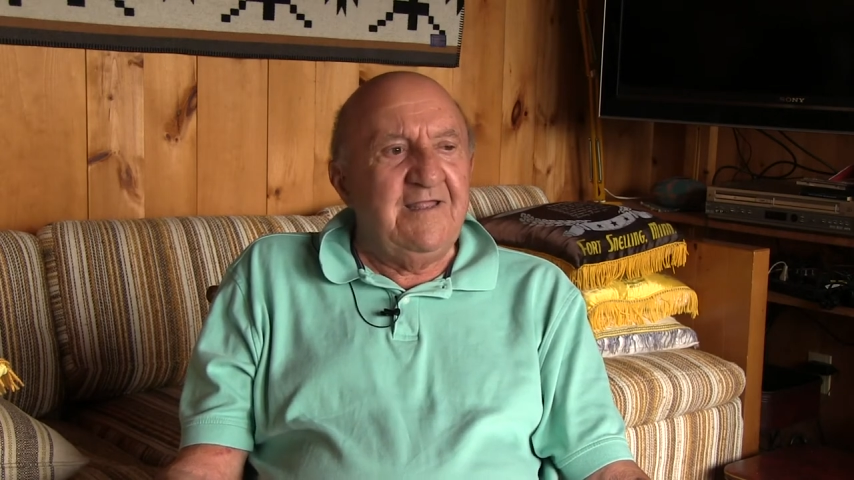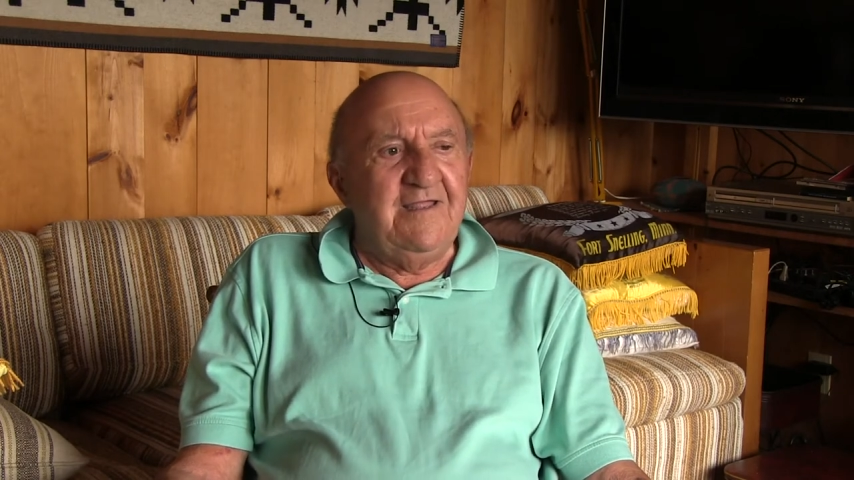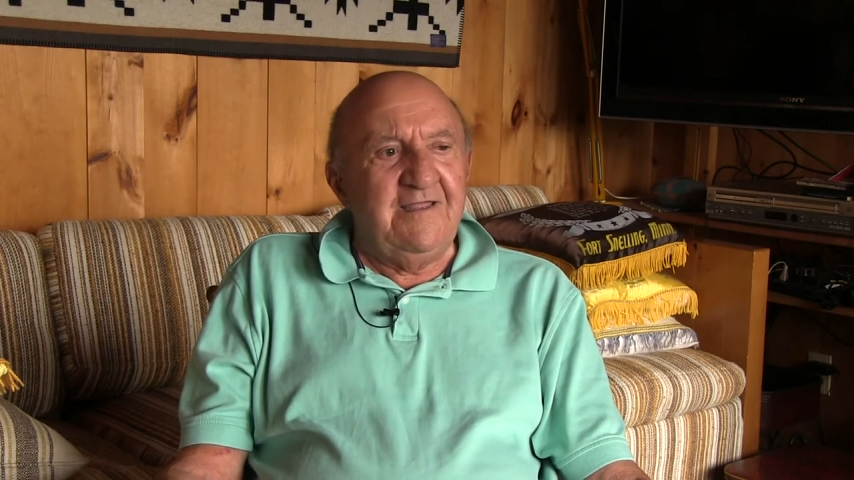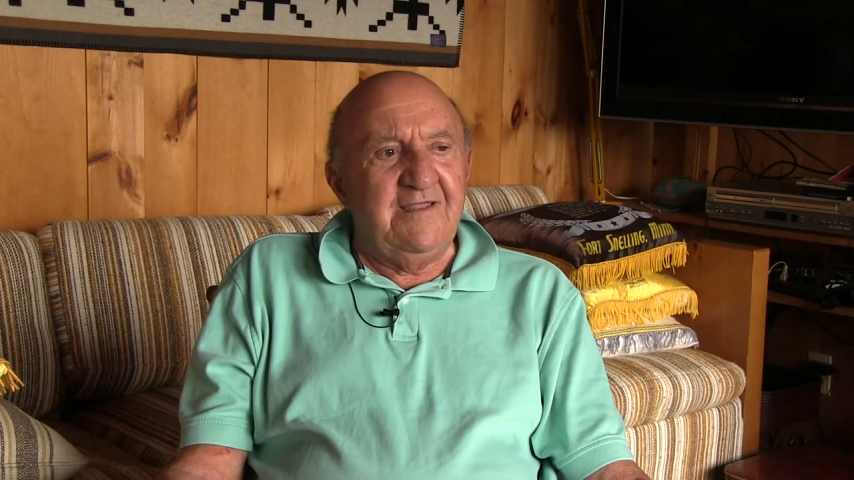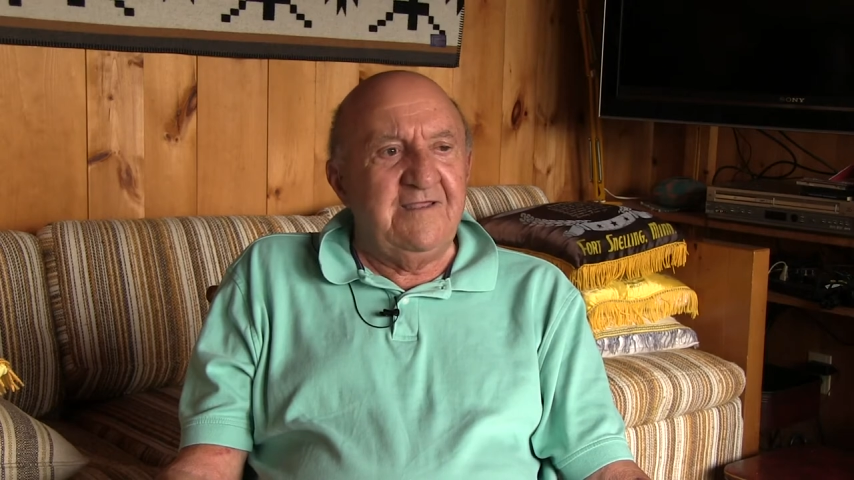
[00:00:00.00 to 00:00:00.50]

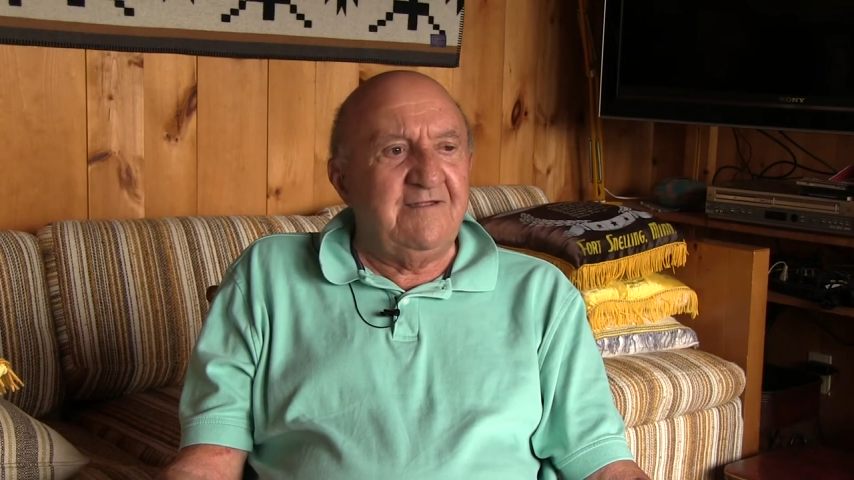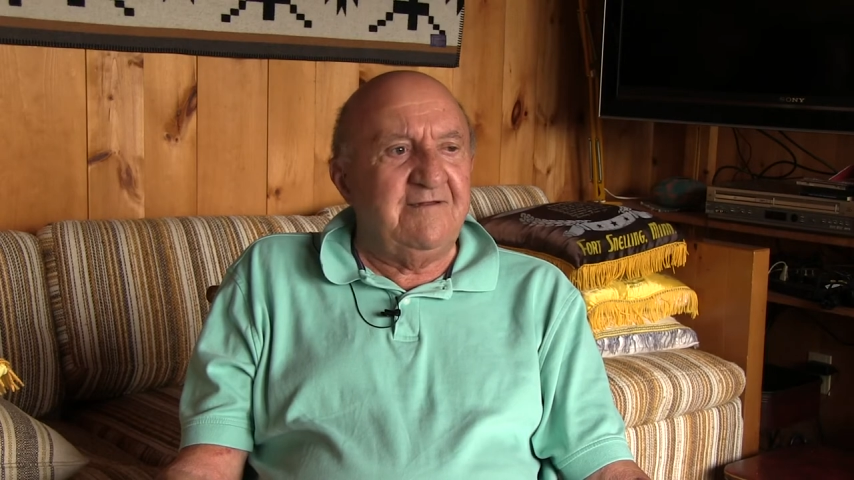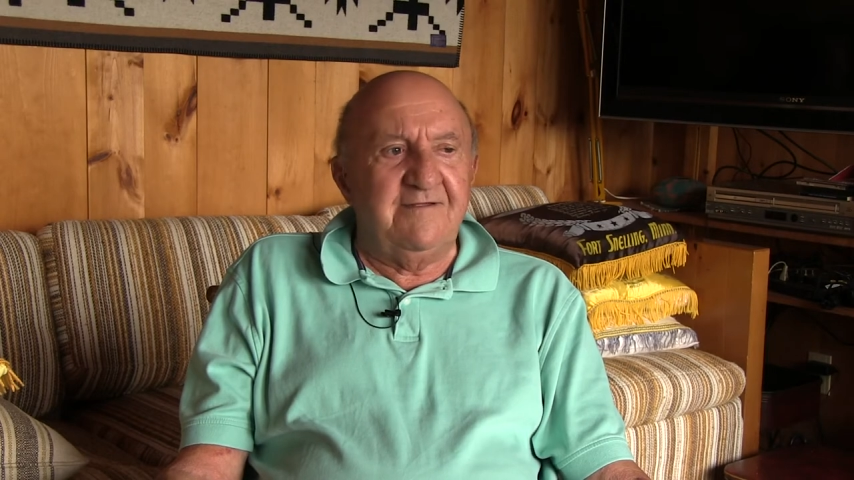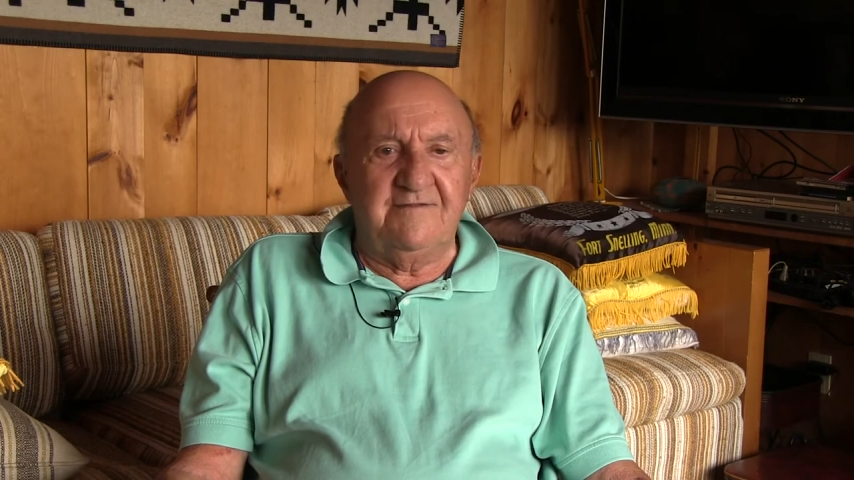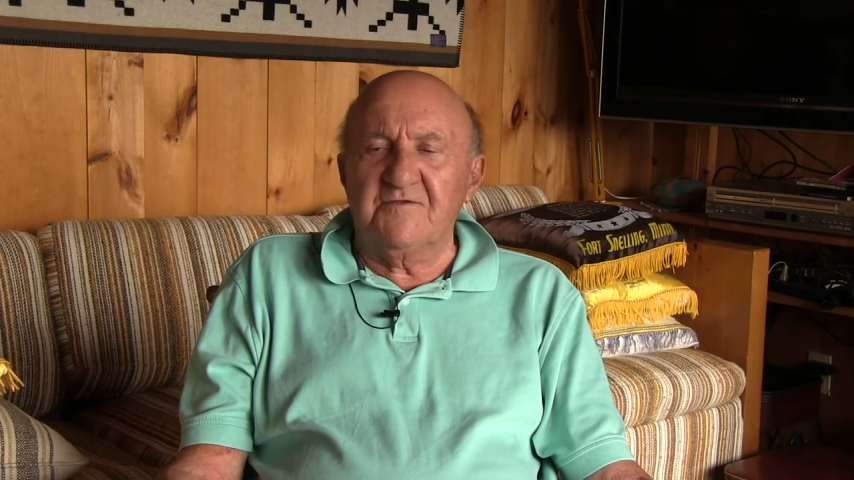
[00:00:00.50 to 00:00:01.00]

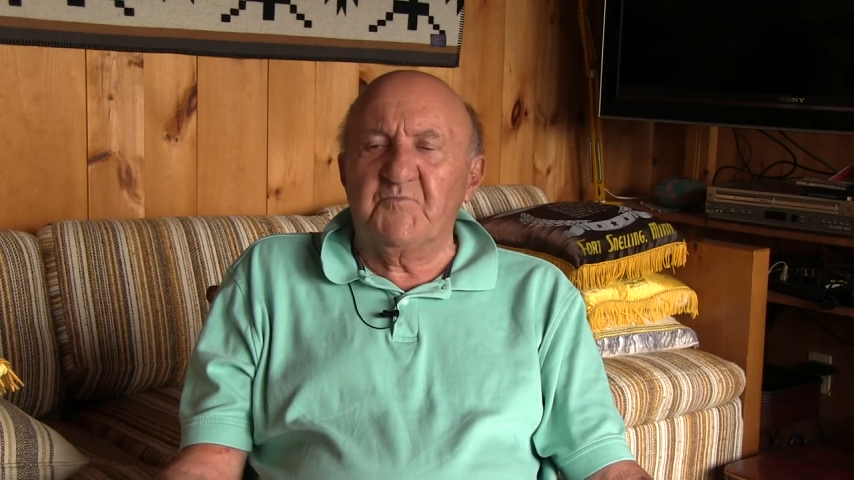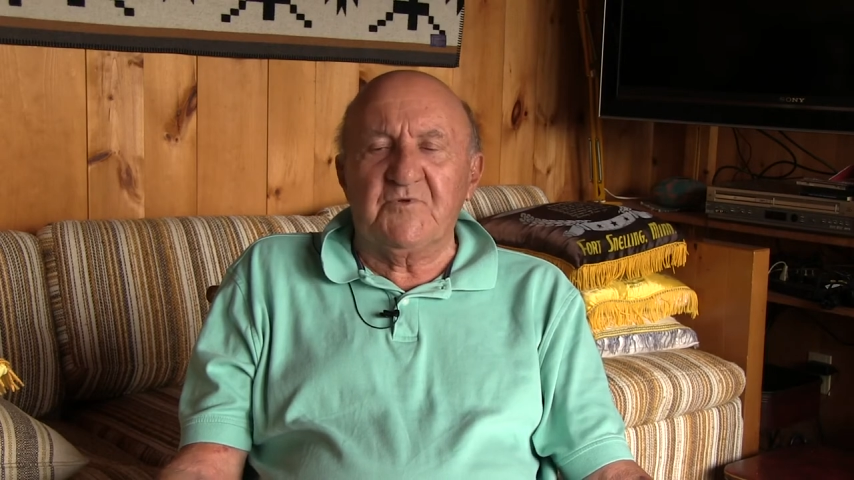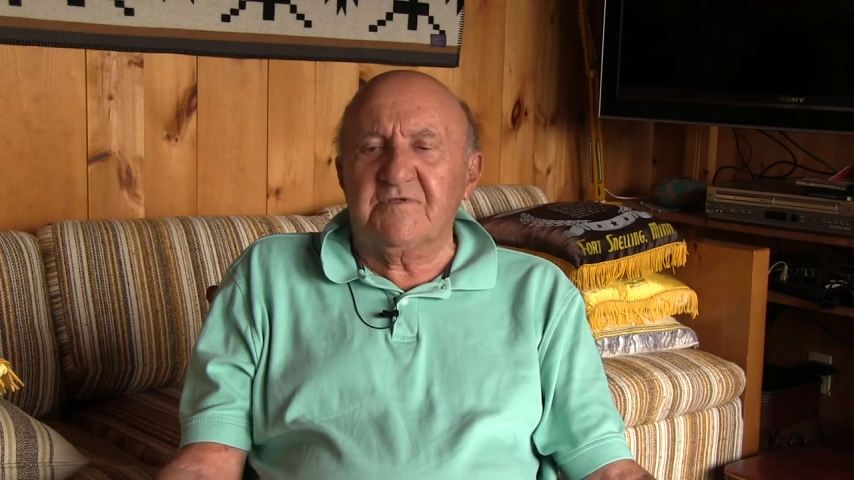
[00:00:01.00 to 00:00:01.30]
and they just put